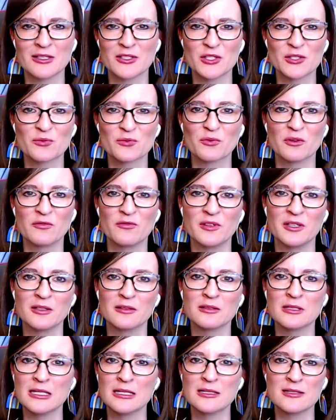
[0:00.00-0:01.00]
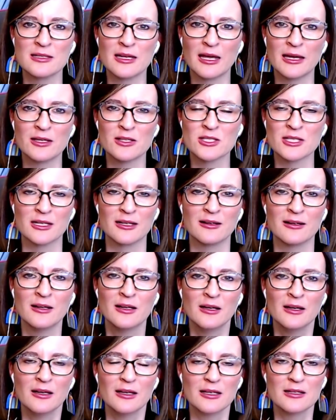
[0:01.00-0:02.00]
it just revealed His nature
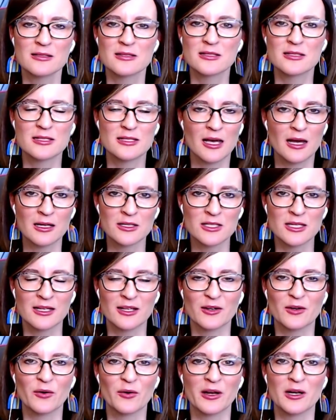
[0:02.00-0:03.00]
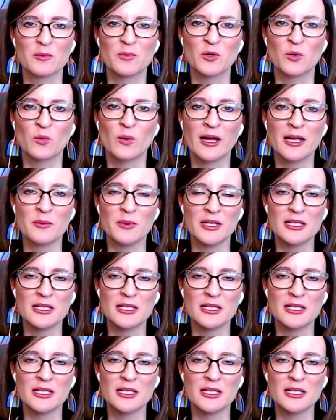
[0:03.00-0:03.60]
in such an incredible way.